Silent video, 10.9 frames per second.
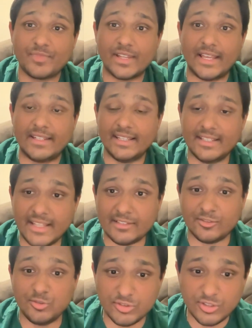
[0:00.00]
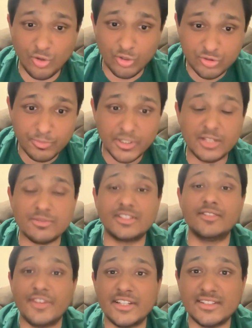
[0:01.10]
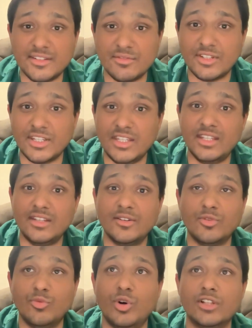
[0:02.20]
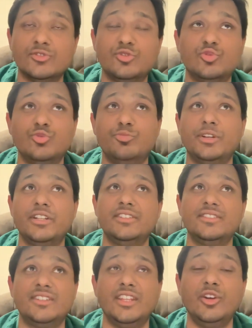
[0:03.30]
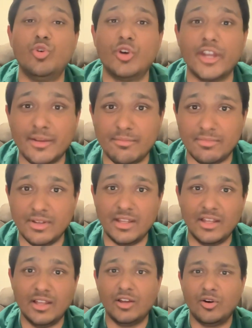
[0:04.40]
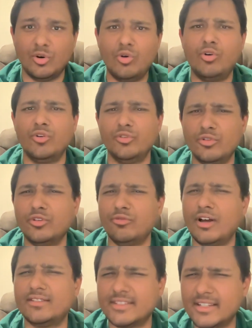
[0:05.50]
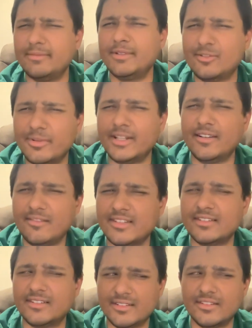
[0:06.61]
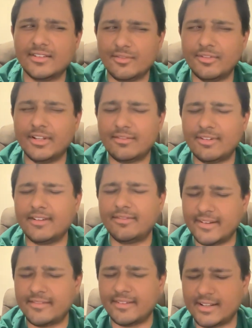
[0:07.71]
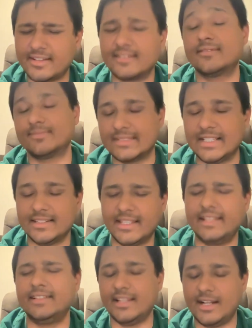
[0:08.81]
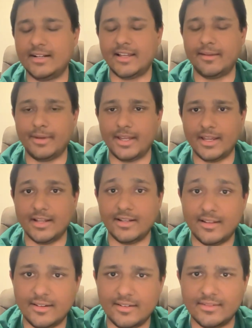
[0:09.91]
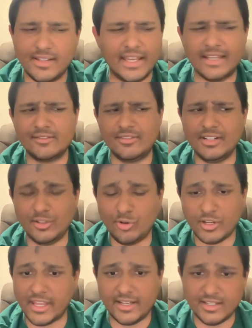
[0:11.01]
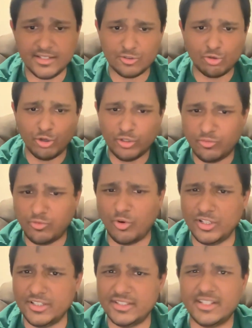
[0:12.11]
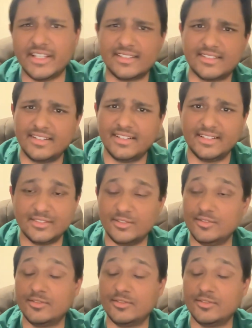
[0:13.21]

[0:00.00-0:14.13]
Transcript: And then the astrologer also becomes defensive. He wants to play this ego game. Oh, you know, you are asking me too many questions. You know, wait. Dekh tera time aayega na. Actually, your career is going to fall in the next 3 years, you know.